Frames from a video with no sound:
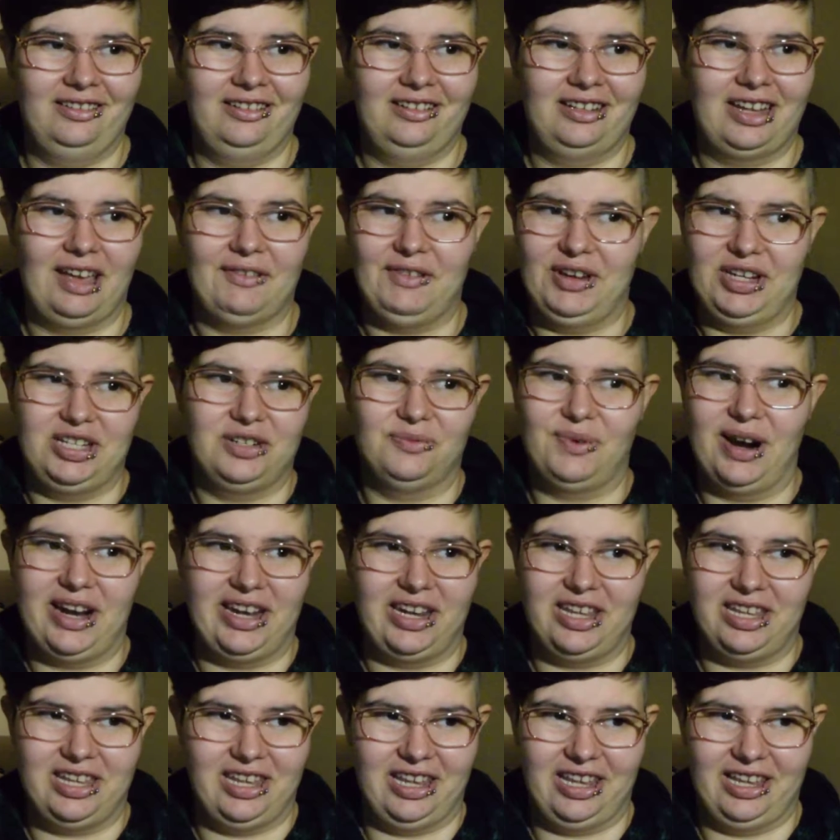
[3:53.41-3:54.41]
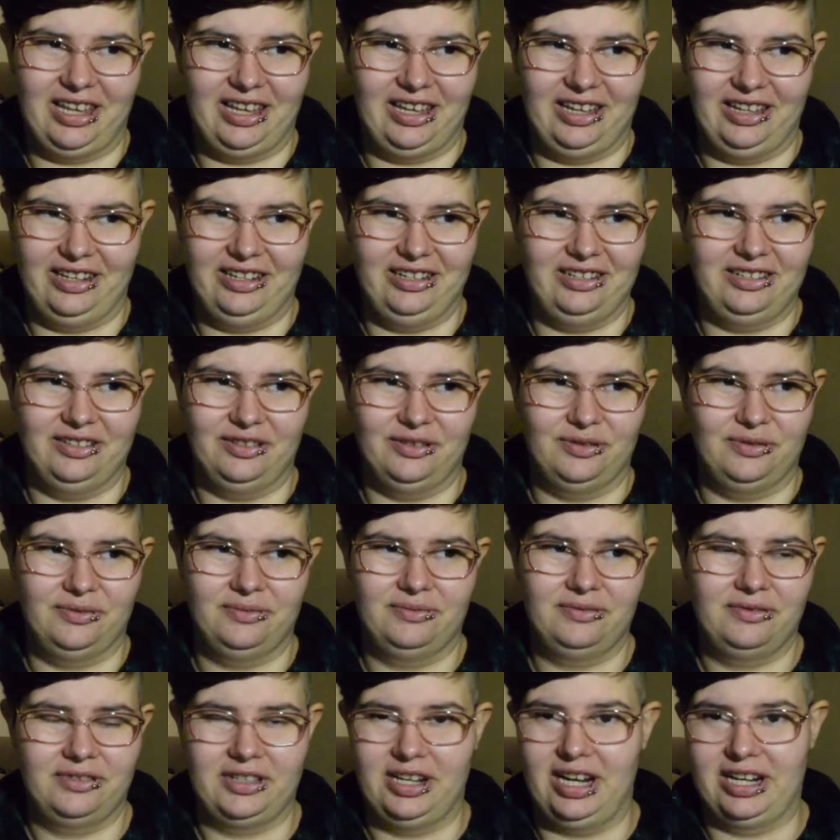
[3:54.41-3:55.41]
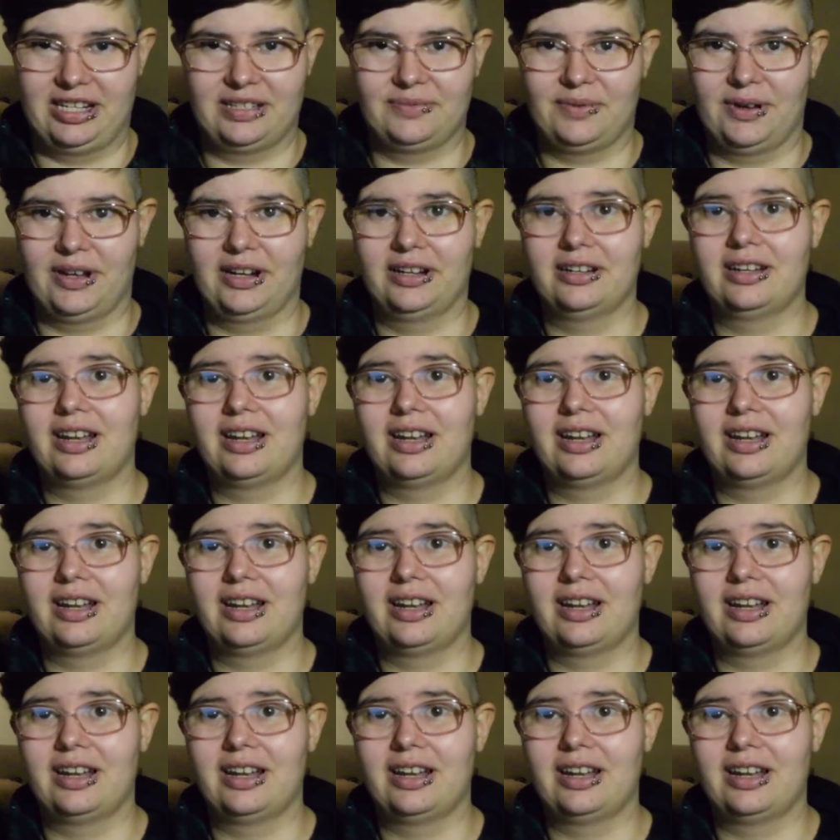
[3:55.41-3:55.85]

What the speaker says: having to wait a year until the next one.